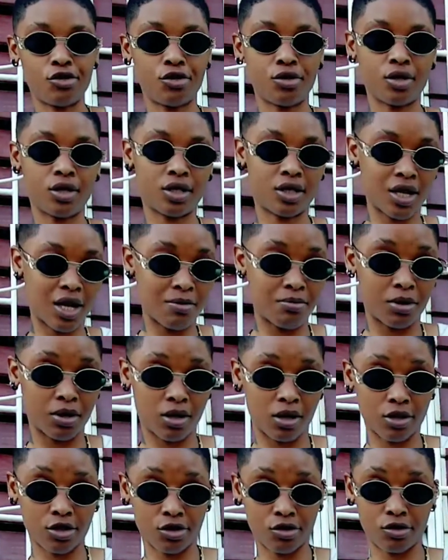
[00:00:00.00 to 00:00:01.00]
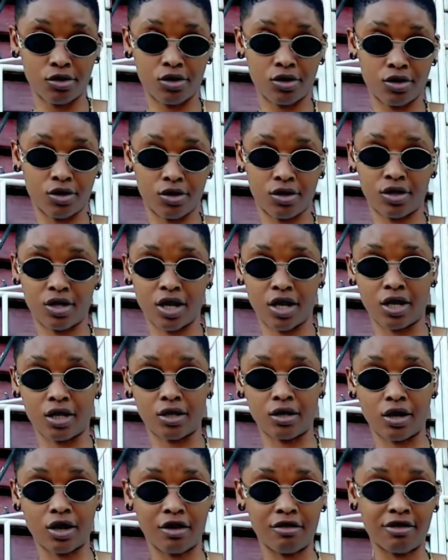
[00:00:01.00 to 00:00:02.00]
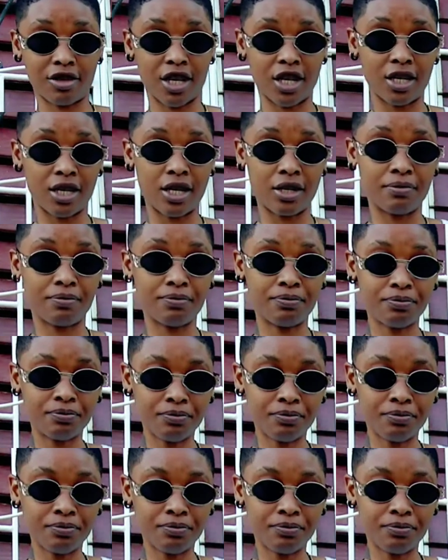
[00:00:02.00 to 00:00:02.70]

due to the type of lock, she couldn't just take it off like that.